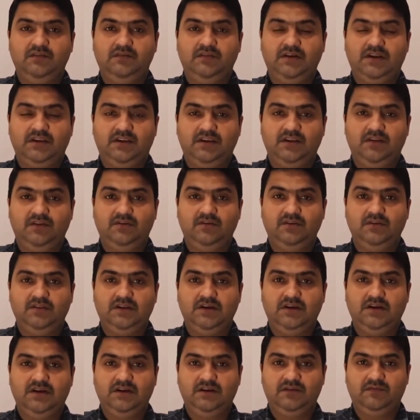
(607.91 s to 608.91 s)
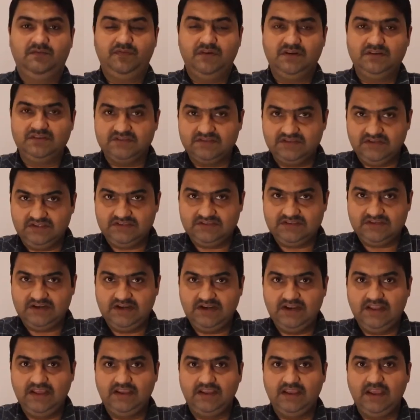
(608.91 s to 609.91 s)
working on that functional
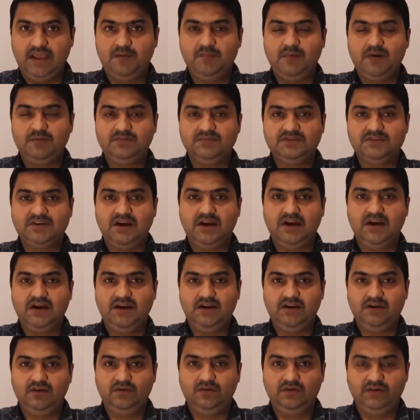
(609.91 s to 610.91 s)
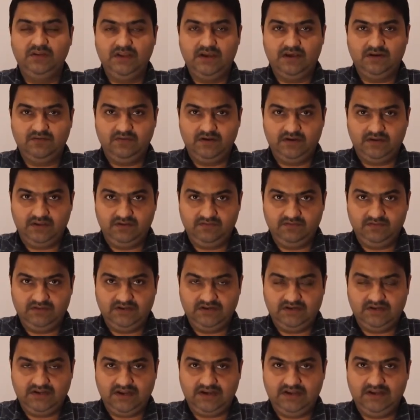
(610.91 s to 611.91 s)
side like side, or they are working with
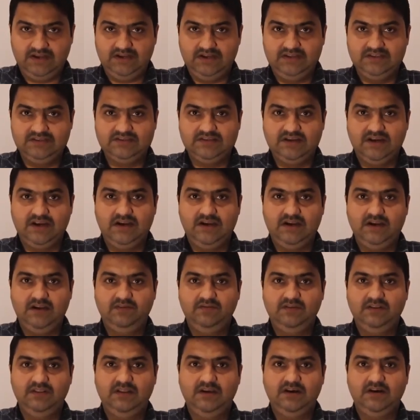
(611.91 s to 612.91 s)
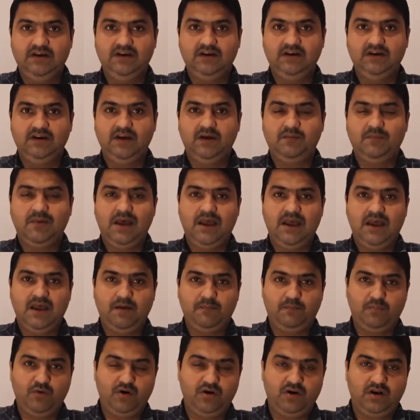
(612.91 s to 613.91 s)
the technical side with the
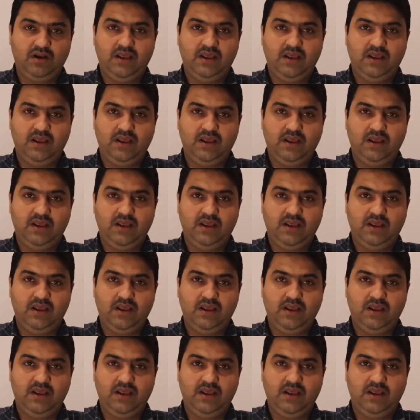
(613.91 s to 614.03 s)
ABAP,